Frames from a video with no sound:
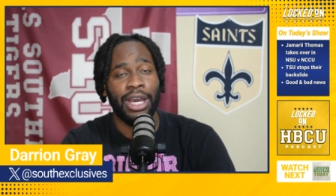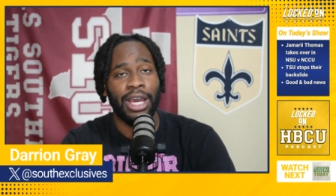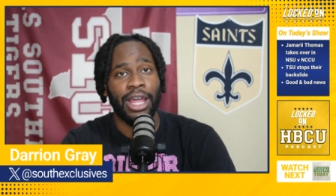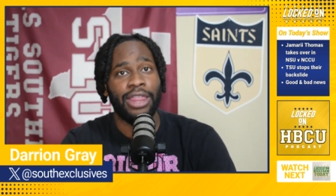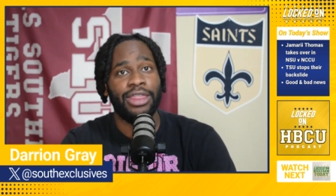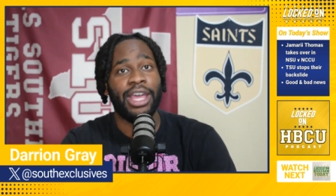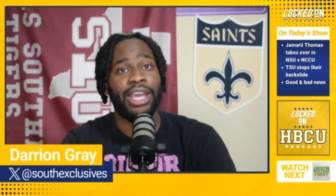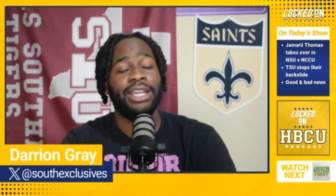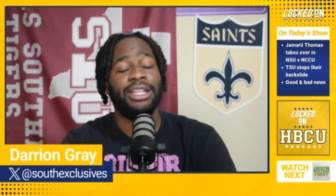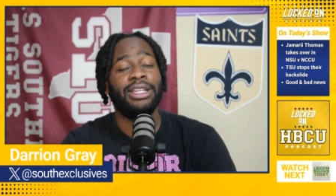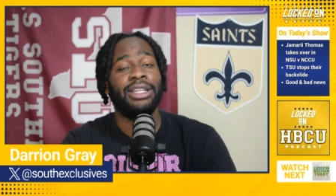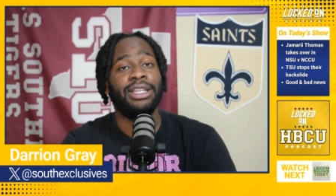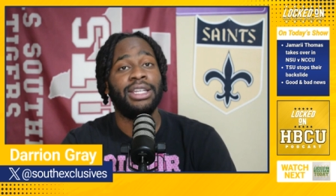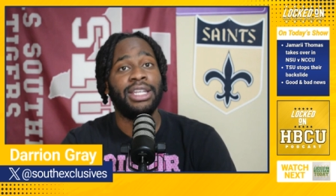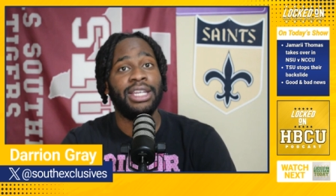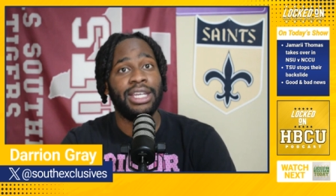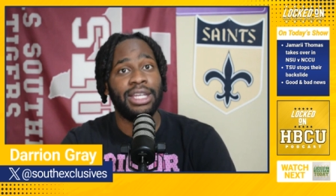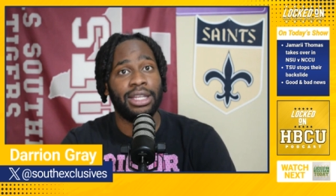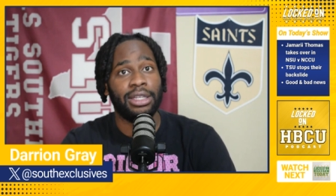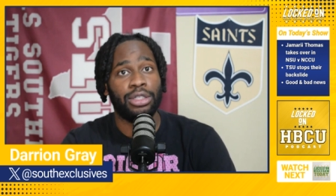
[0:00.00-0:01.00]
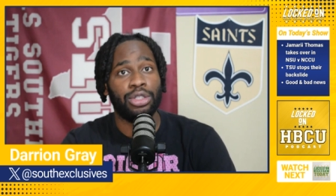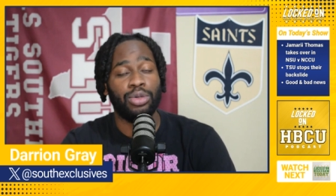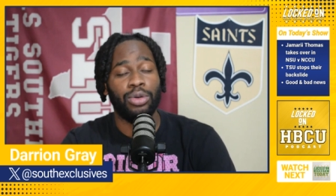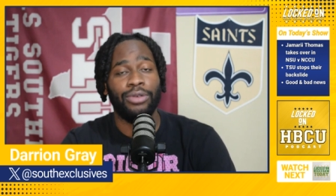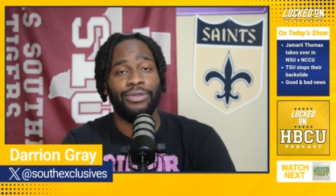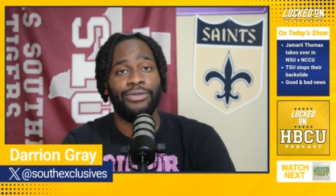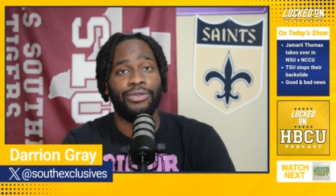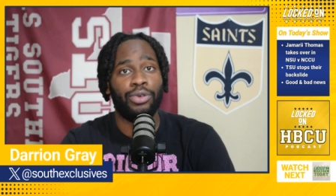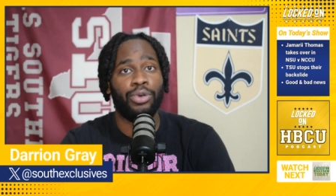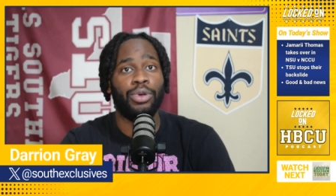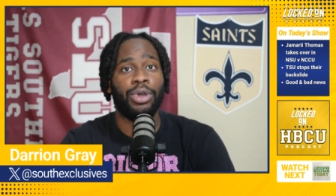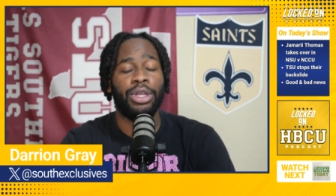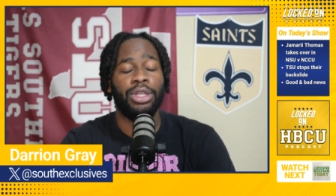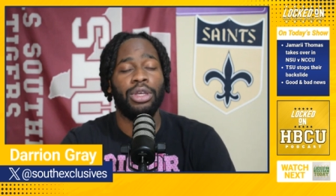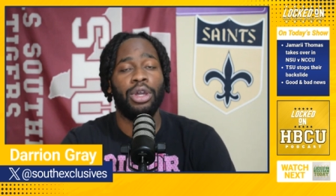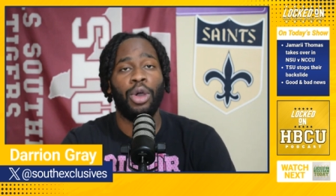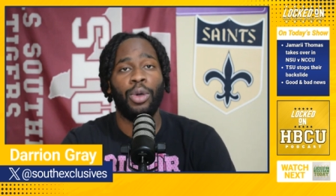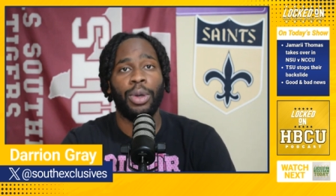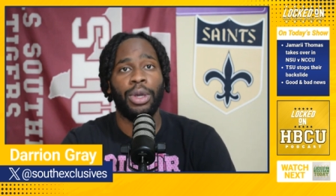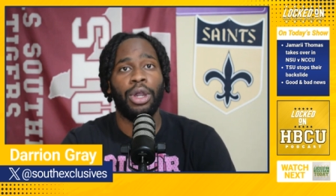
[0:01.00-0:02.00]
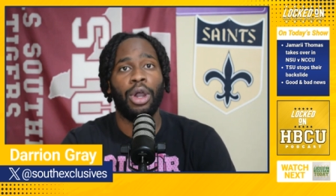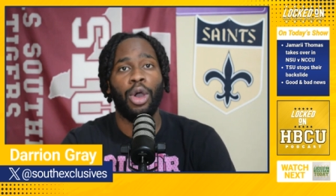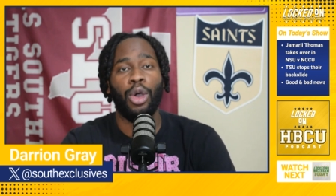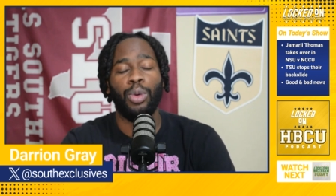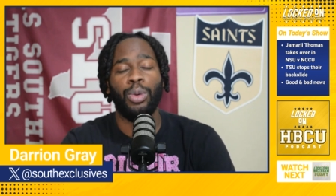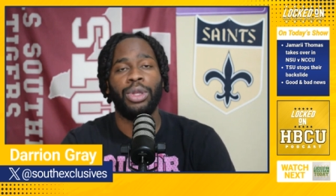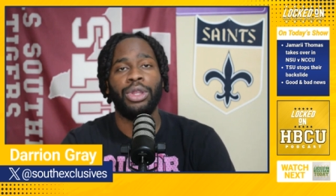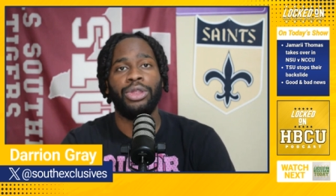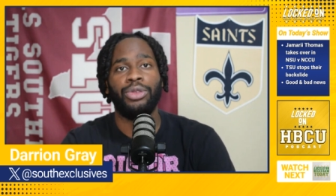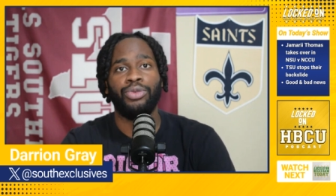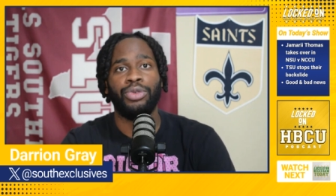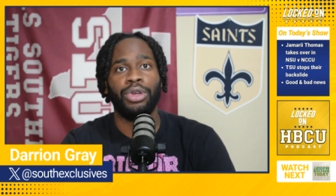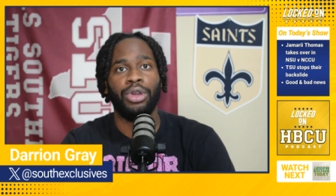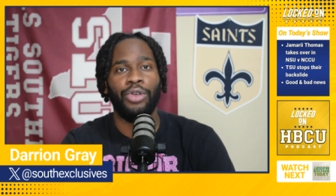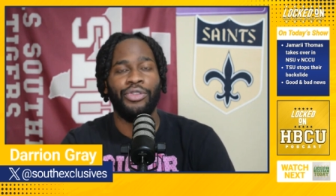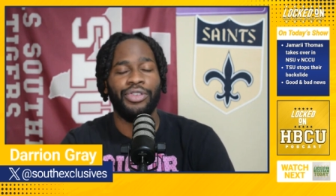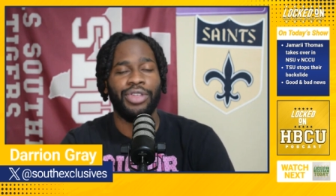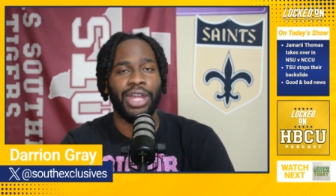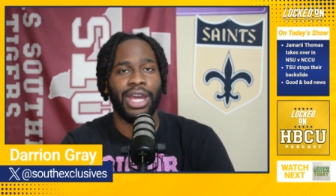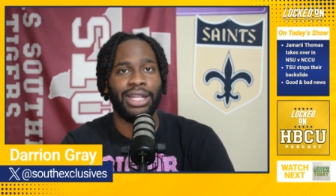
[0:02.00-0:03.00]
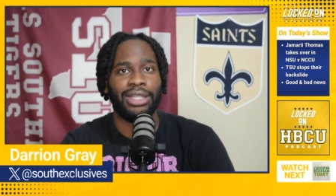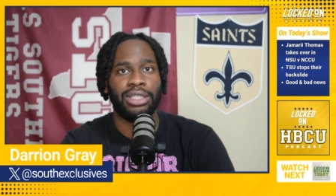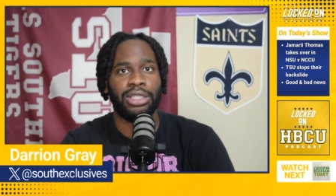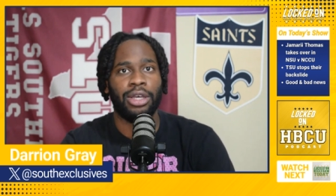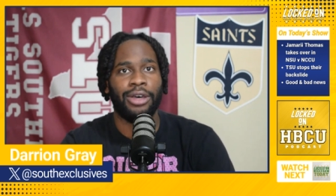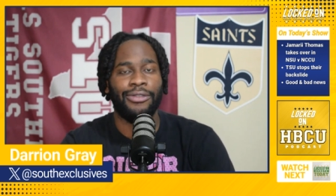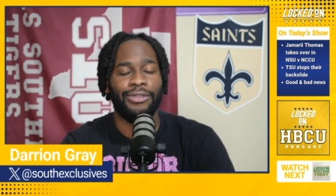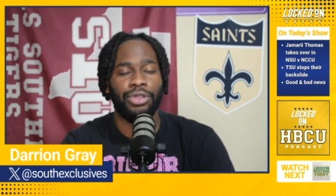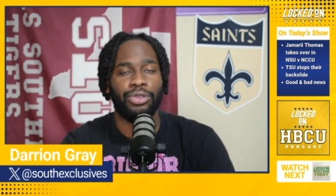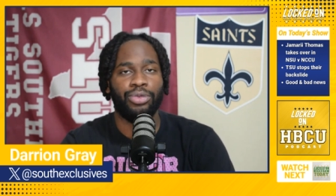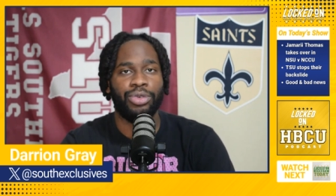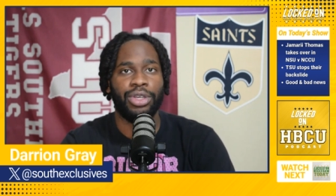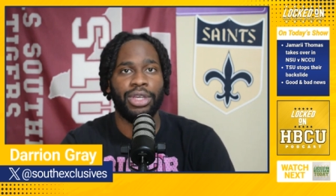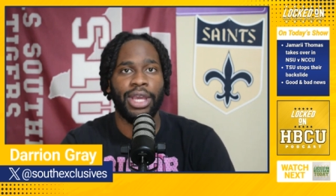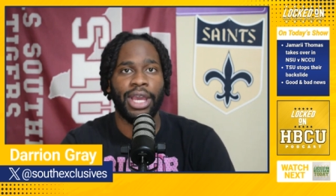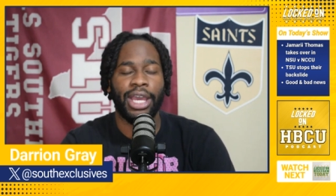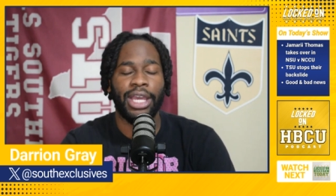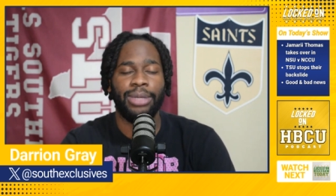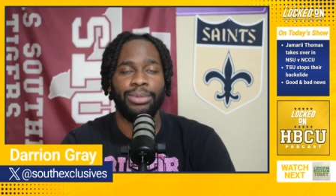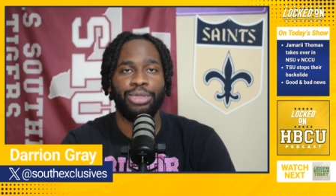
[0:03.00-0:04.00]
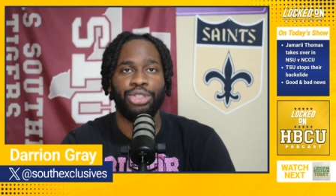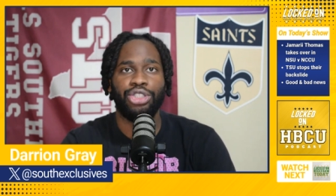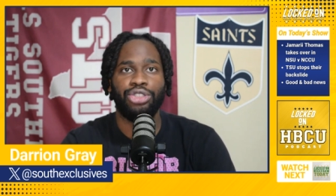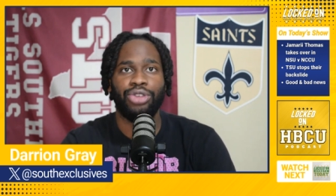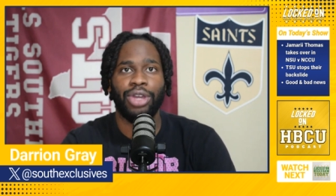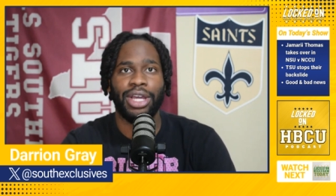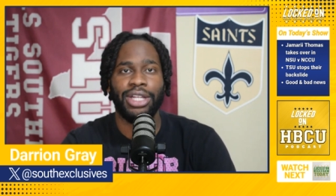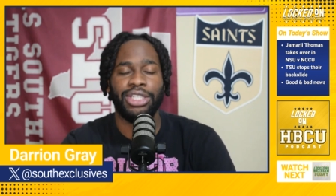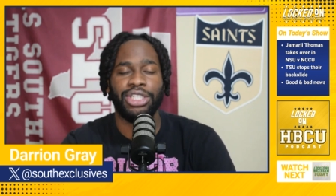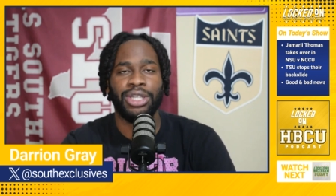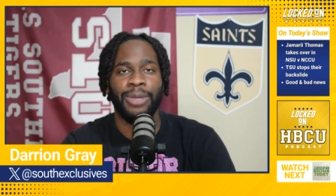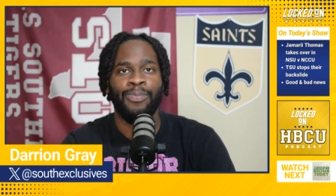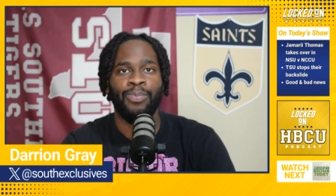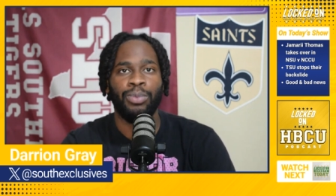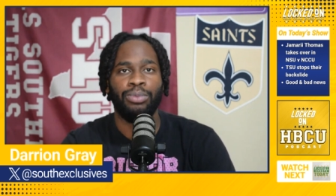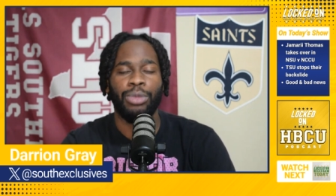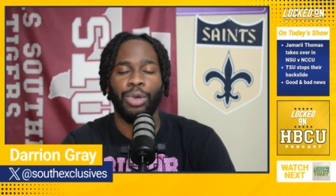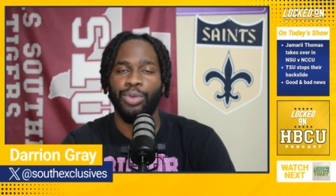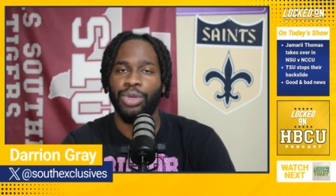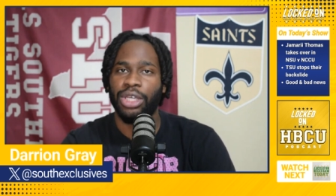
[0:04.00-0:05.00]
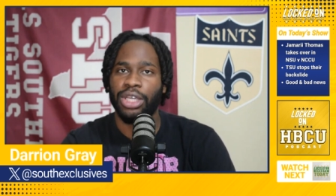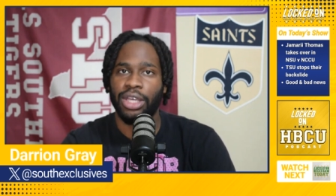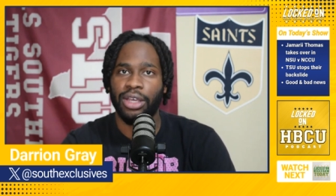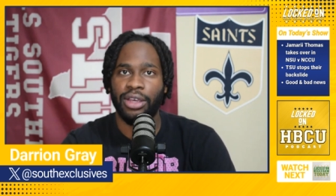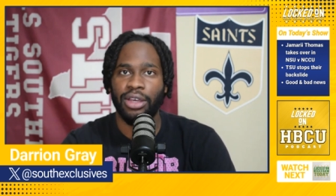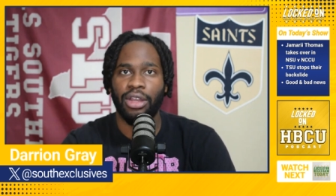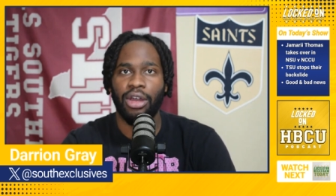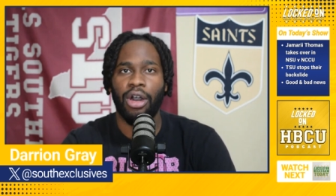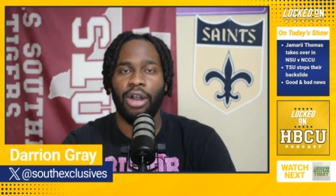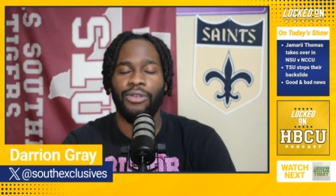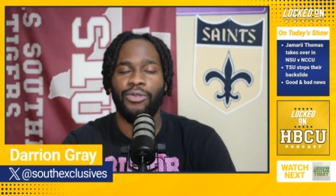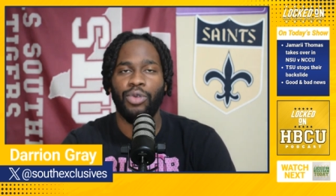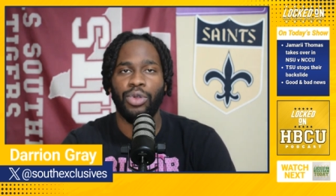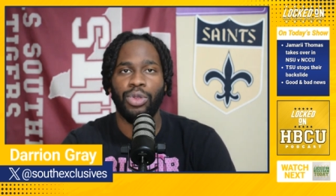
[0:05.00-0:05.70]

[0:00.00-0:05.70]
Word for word: they needed to avoid going 0-3 over that tough three-game stretch. But we kick it off with